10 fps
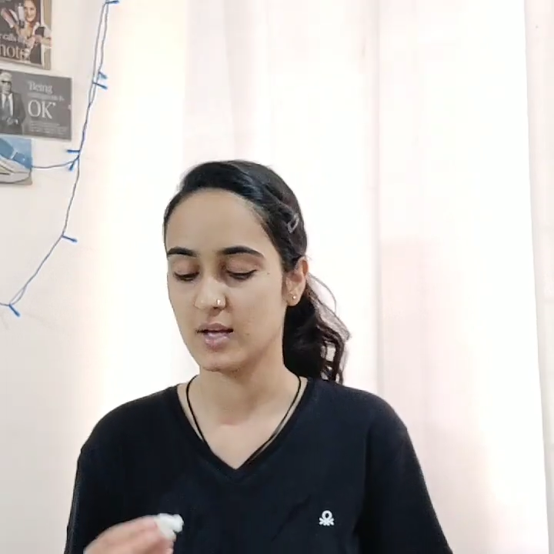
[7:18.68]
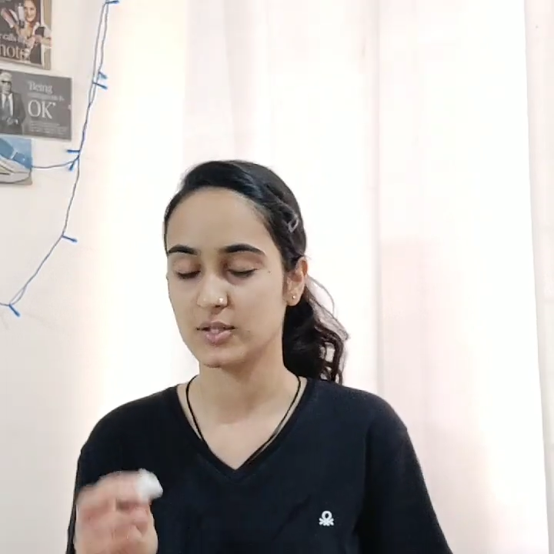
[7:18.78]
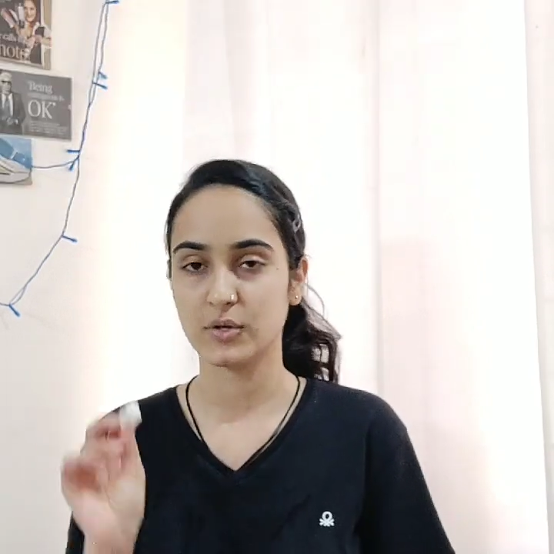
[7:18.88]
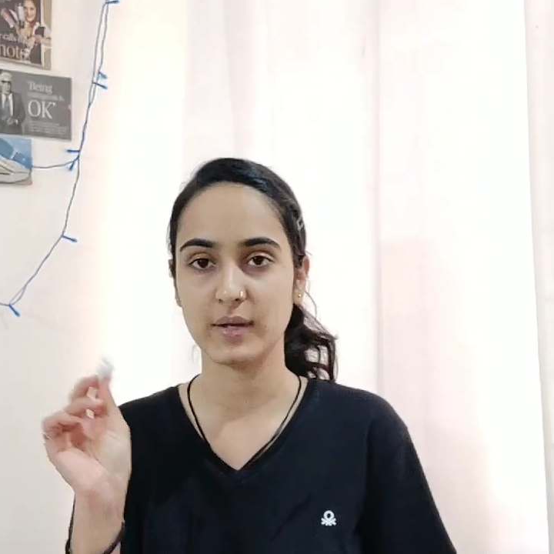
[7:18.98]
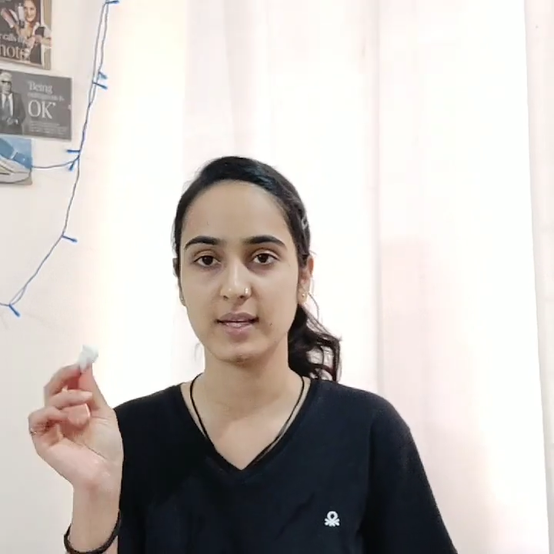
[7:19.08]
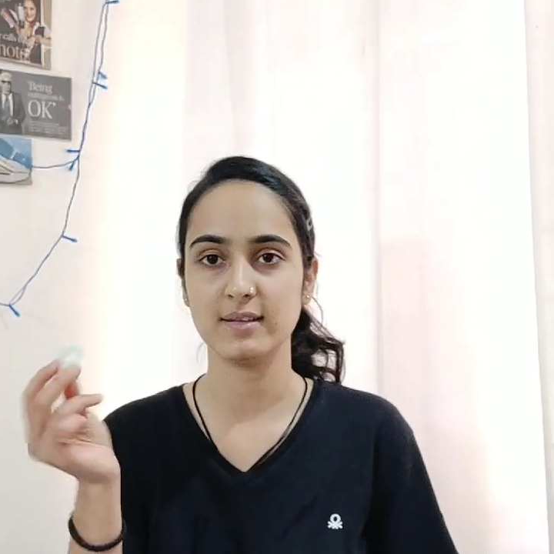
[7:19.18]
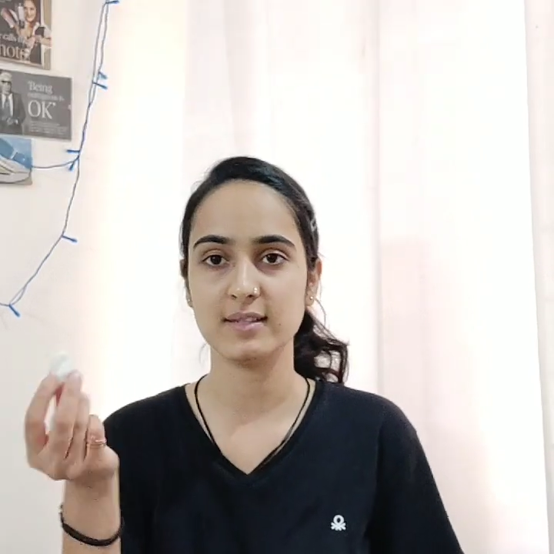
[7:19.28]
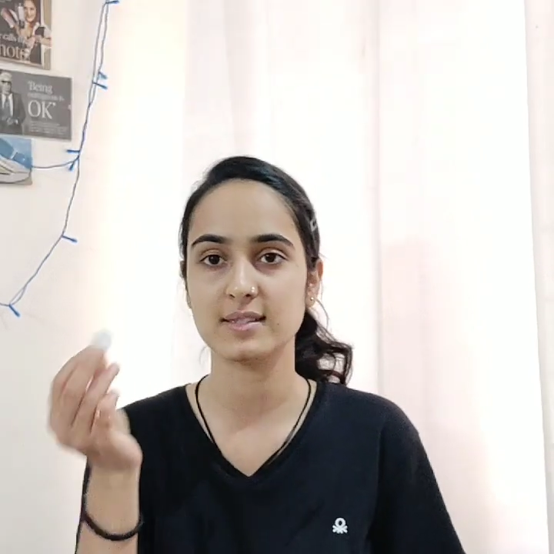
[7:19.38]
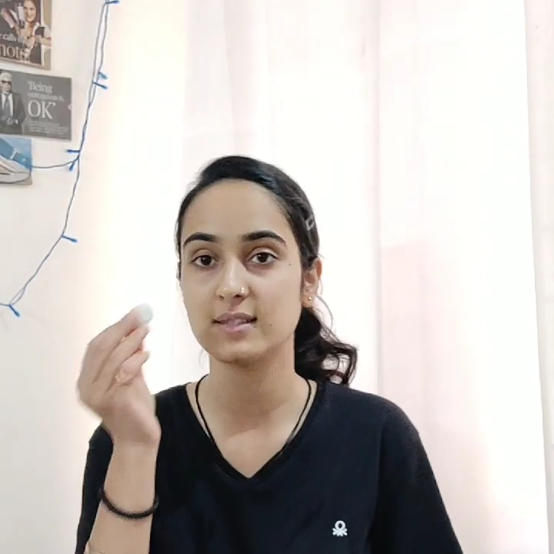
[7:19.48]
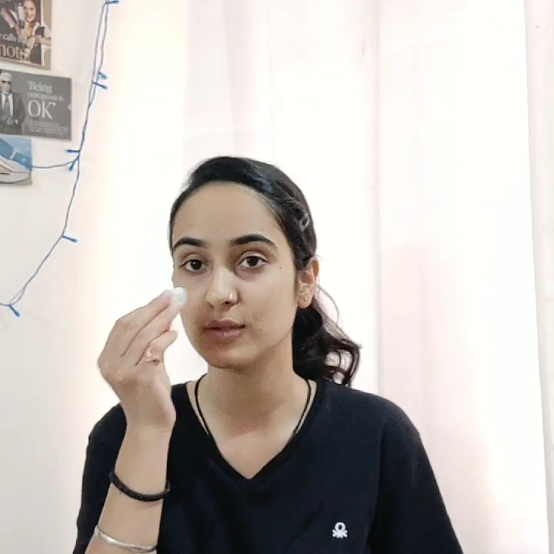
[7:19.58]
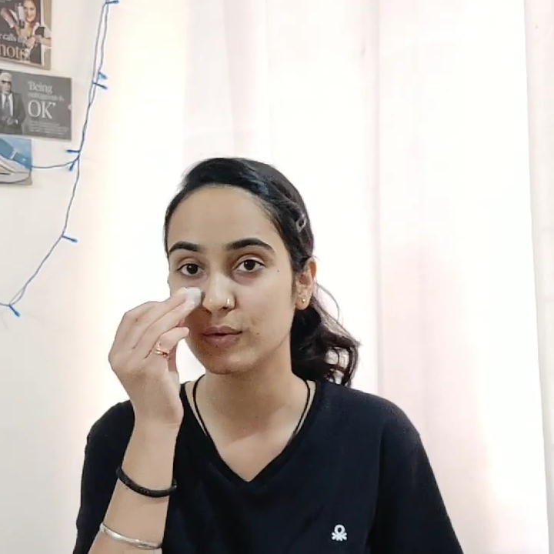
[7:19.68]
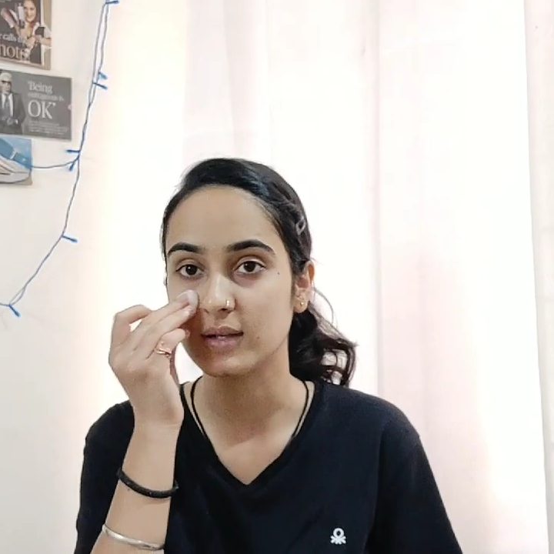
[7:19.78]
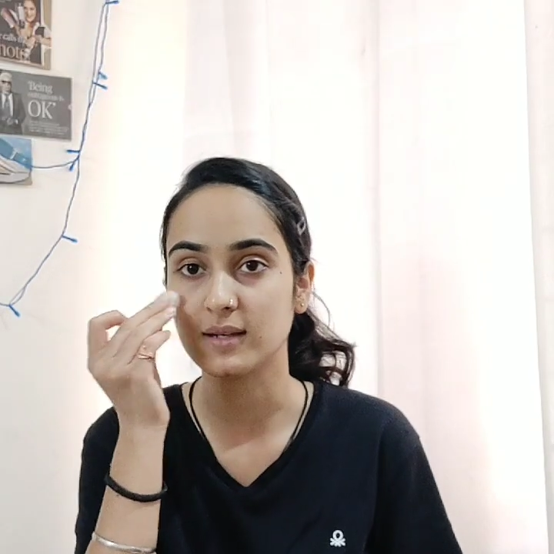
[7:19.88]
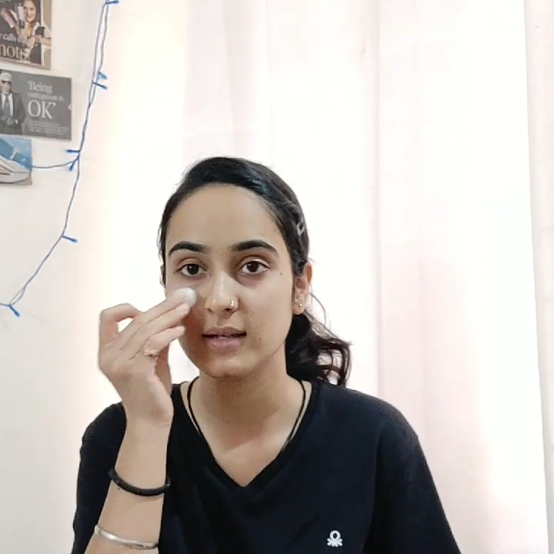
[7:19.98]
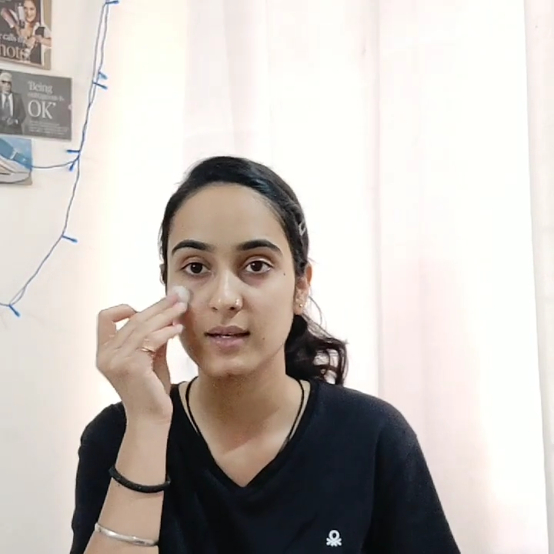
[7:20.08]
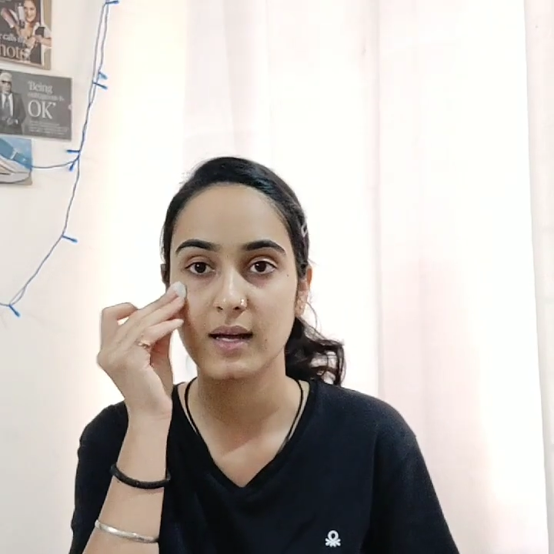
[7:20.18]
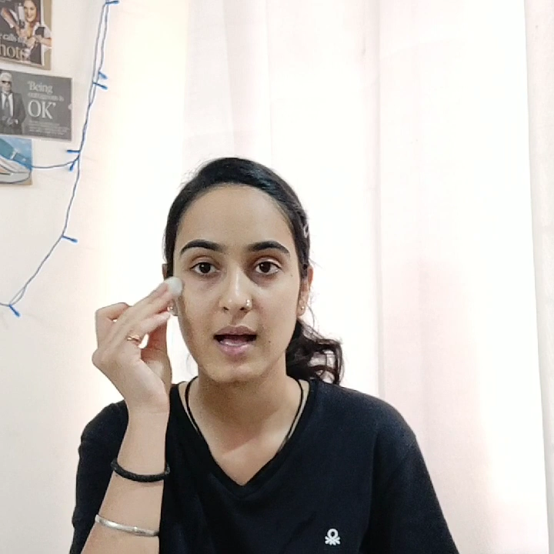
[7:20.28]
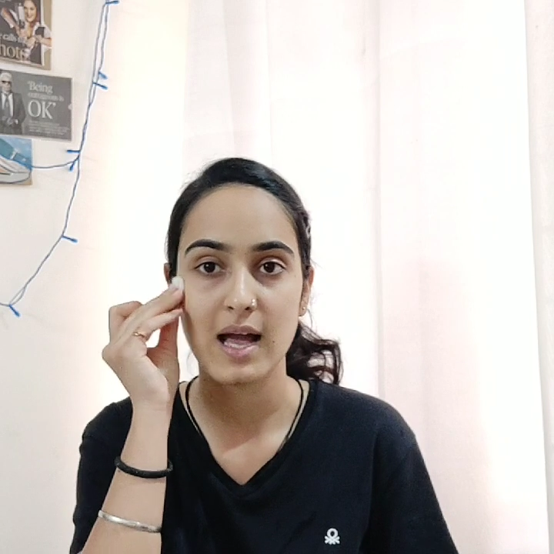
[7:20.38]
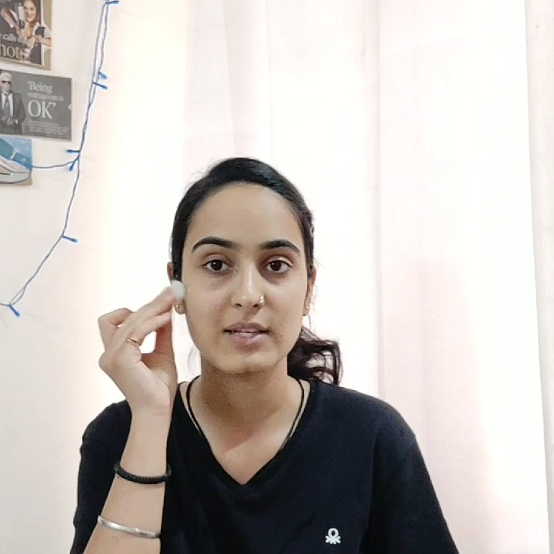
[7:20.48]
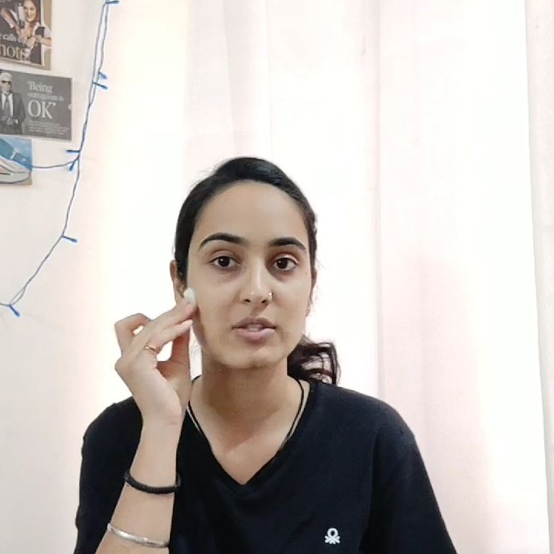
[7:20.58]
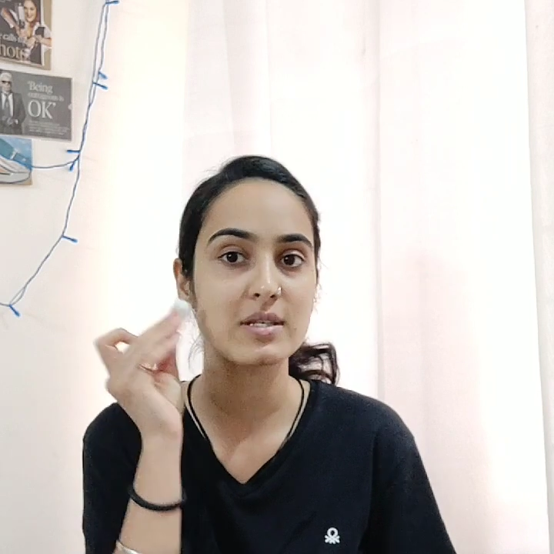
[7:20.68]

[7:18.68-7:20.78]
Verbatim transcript: So here is the toner. I